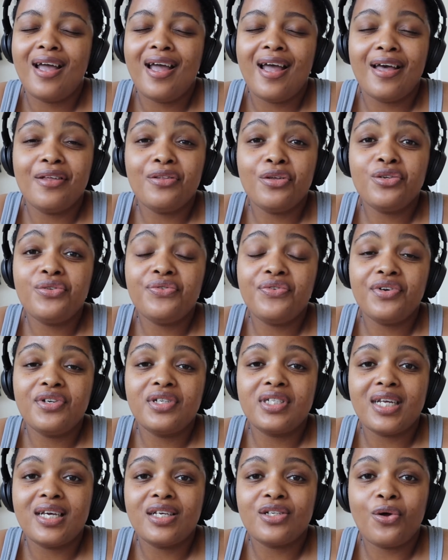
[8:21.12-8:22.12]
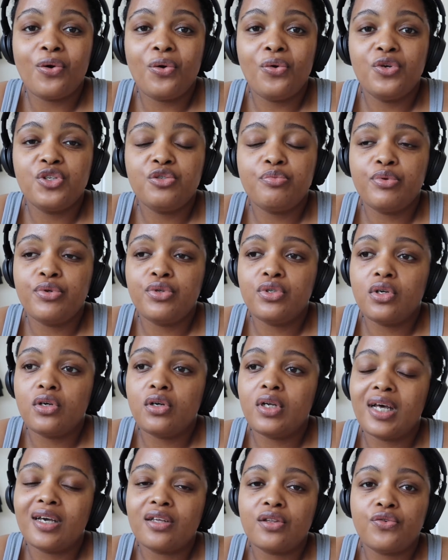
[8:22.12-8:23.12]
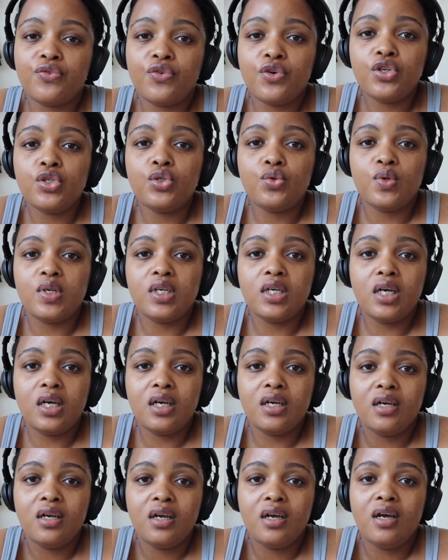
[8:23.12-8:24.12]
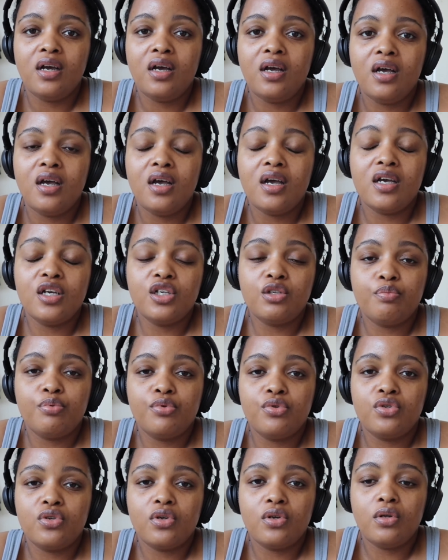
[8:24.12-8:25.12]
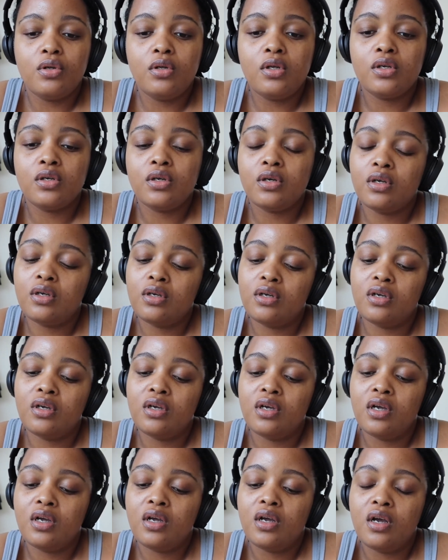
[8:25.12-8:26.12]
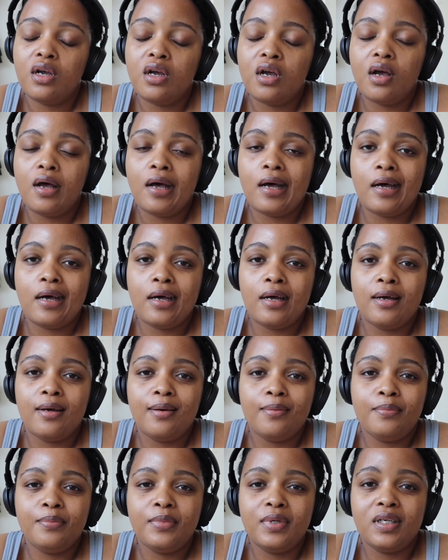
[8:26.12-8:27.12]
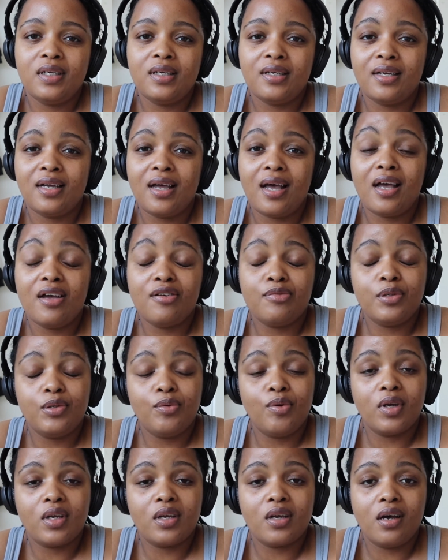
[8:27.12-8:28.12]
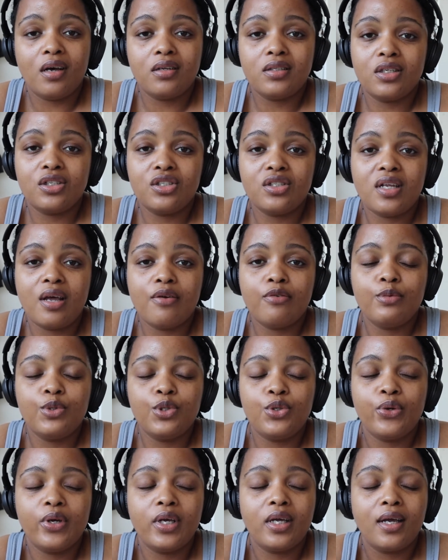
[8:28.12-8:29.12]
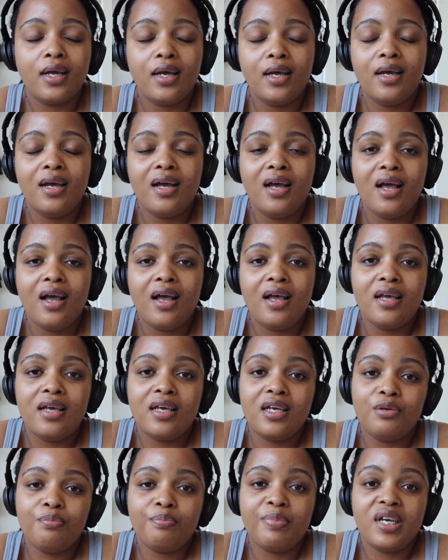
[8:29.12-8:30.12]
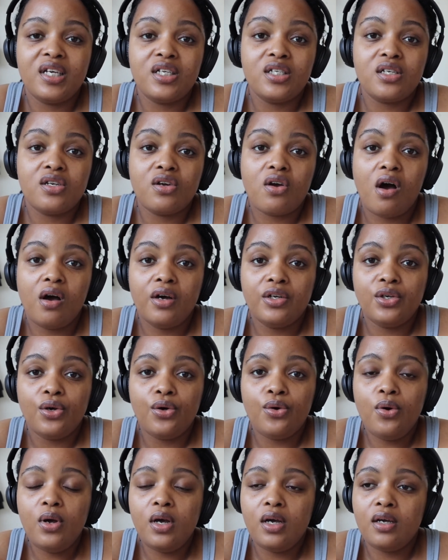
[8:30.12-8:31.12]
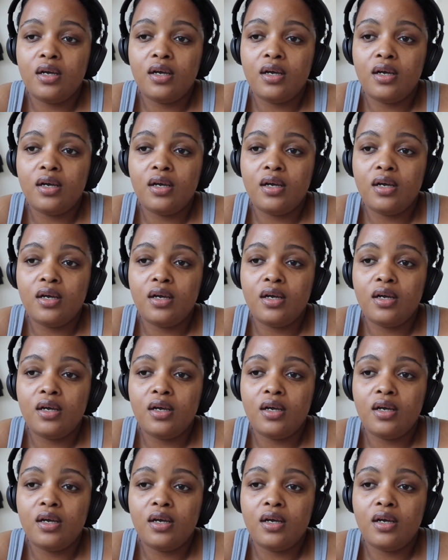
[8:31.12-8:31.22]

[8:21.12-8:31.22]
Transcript: And those first days are always brutal. Like the first week is brutal. I have been working out, so I just haven't been doing hip-based cardio.